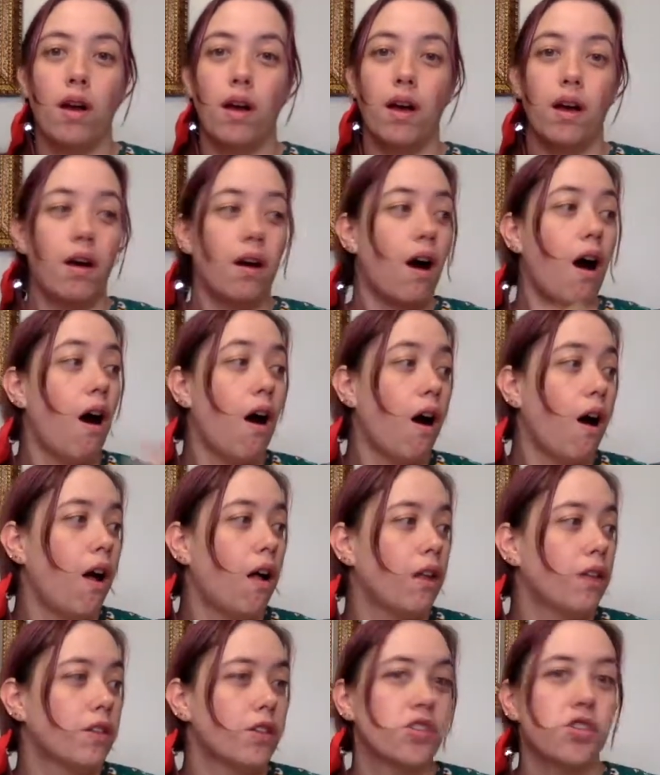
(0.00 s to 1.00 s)
a
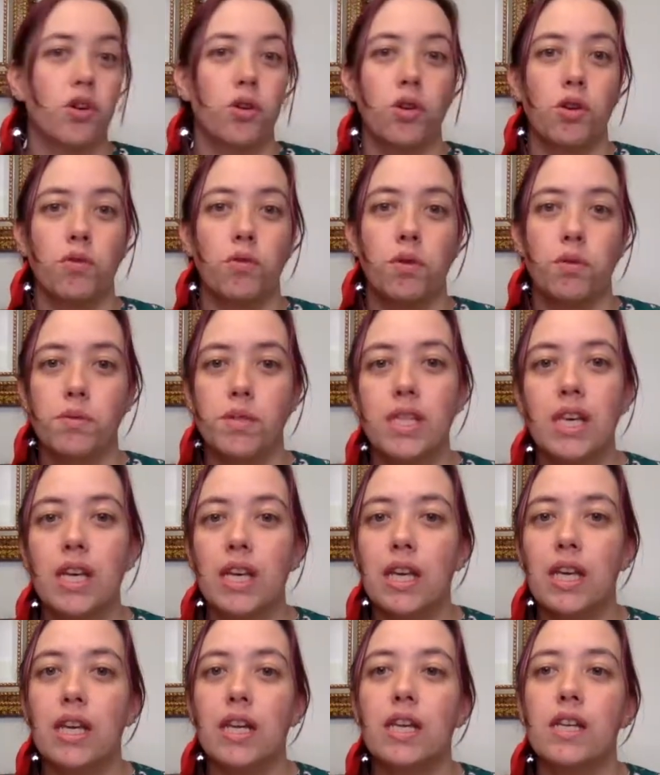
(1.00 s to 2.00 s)
haul to show you new
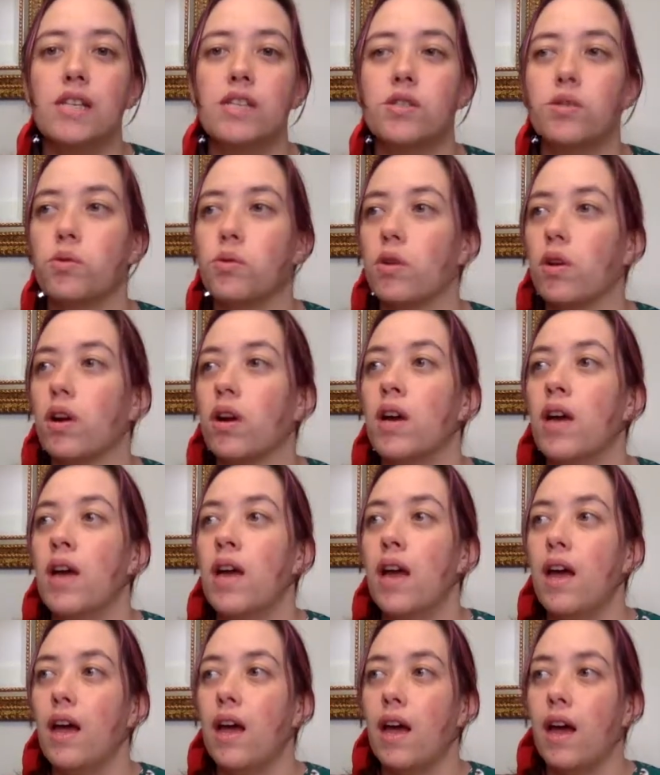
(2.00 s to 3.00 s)
teas or
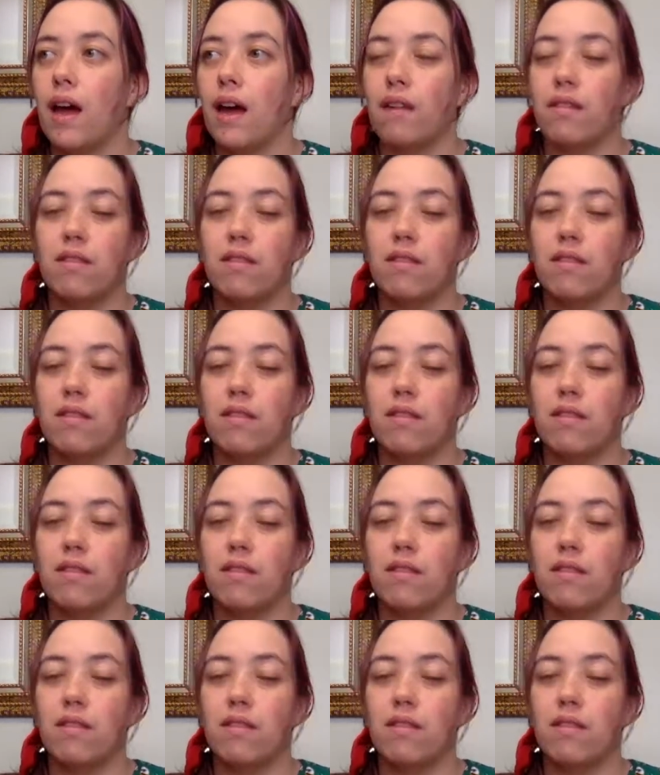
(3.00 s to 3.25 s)
uh,